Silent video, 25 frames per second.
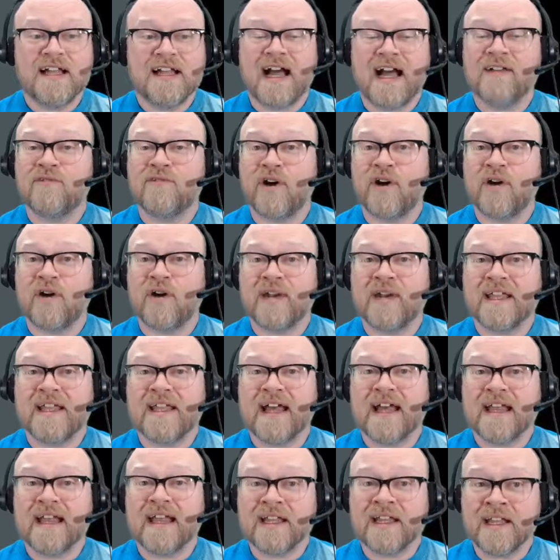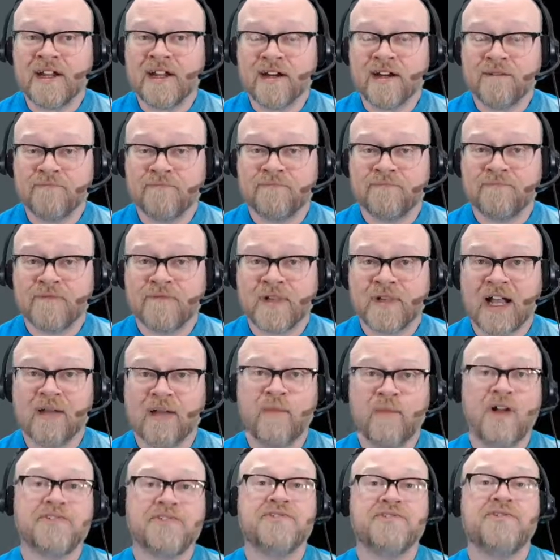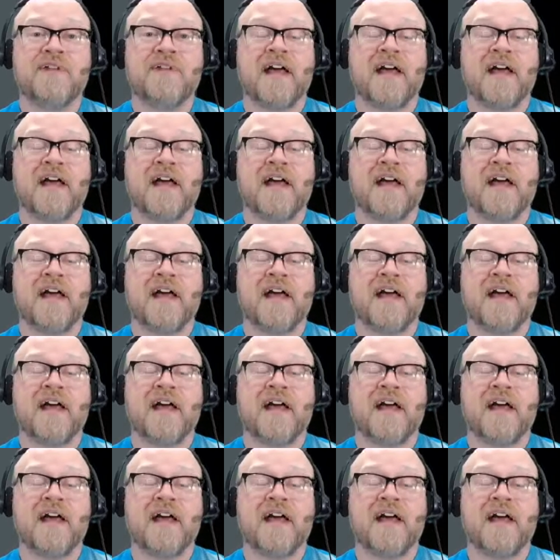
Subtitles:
I've already got it here. I'm also